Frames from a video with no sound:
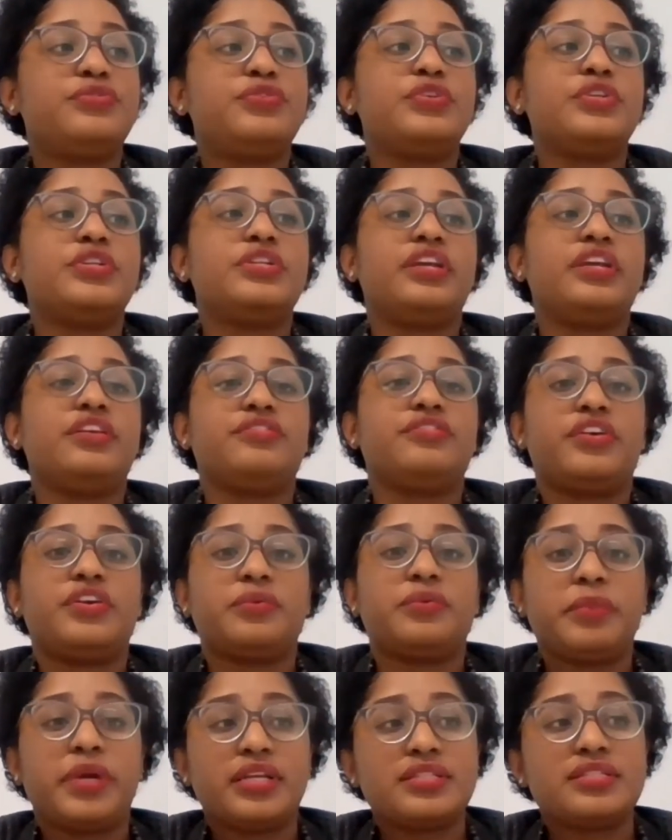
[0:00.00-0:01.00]
for
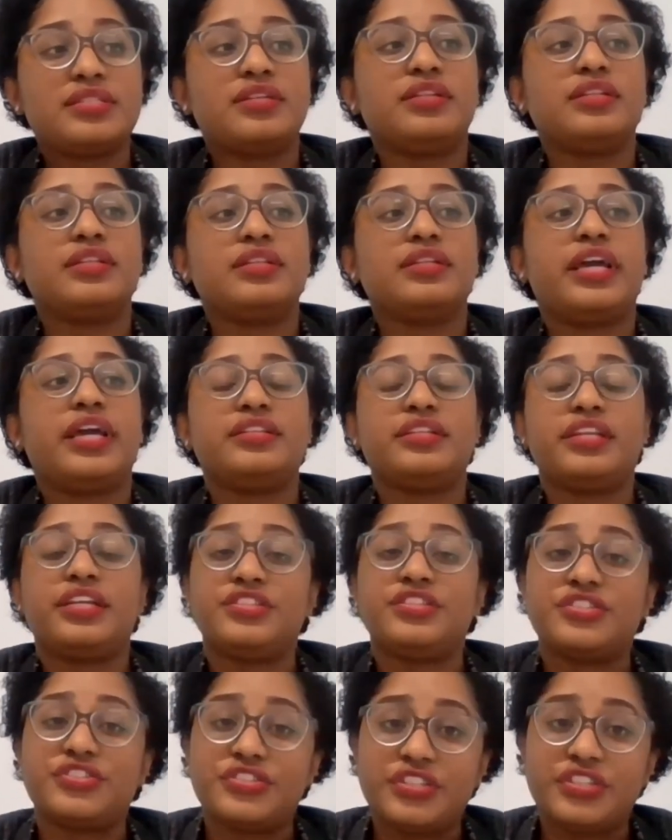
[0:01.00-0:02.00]
environmental and
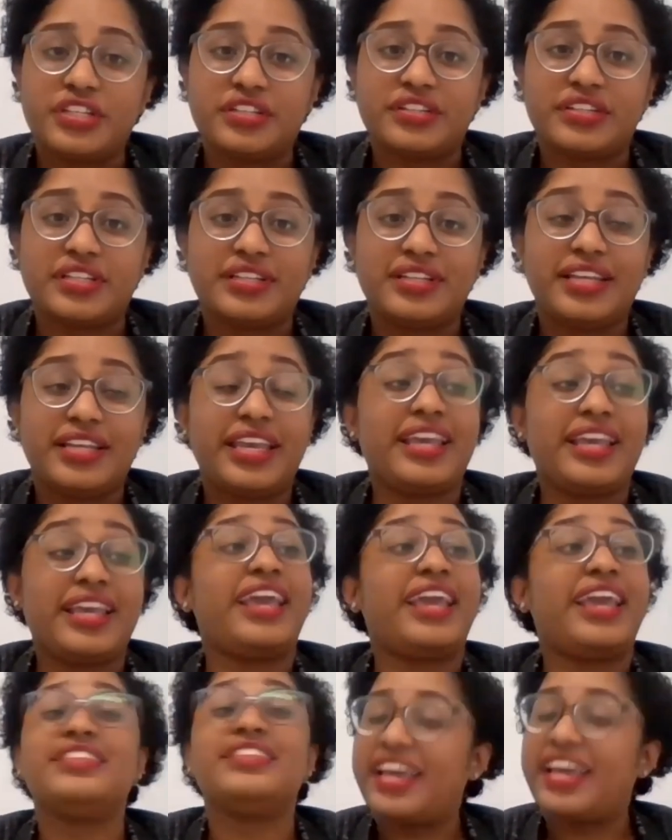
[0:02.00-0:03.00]
engineering
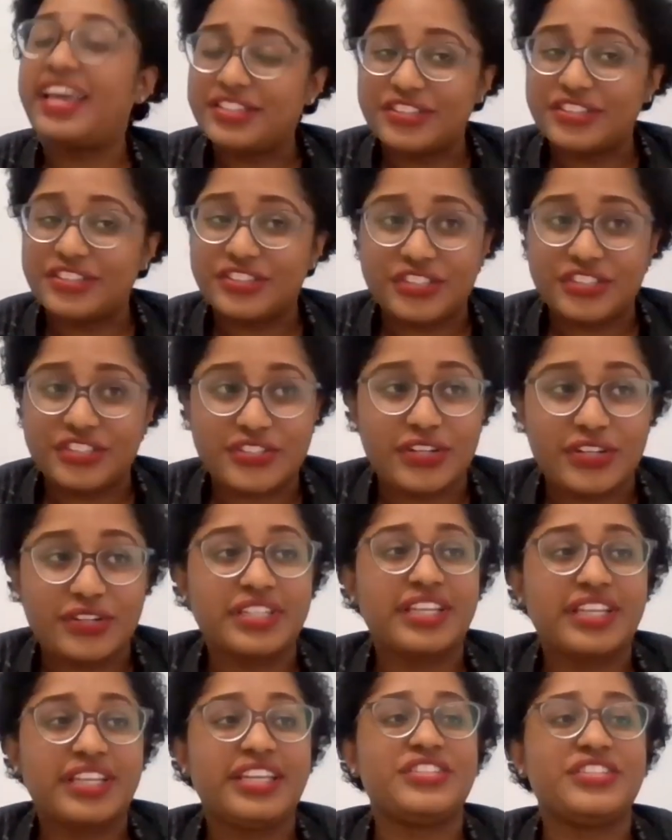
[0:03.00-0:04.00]
and energy,
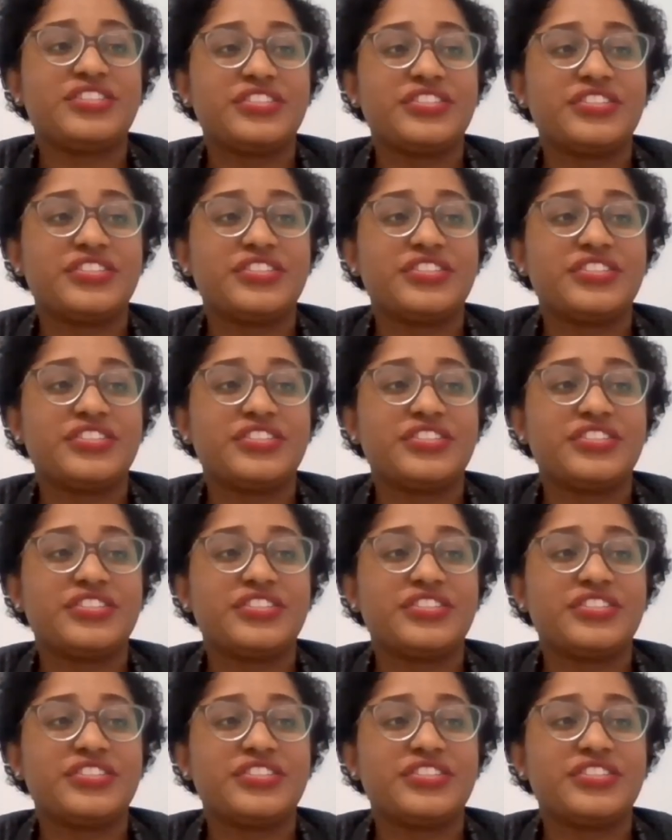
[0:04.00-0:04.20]
sorry,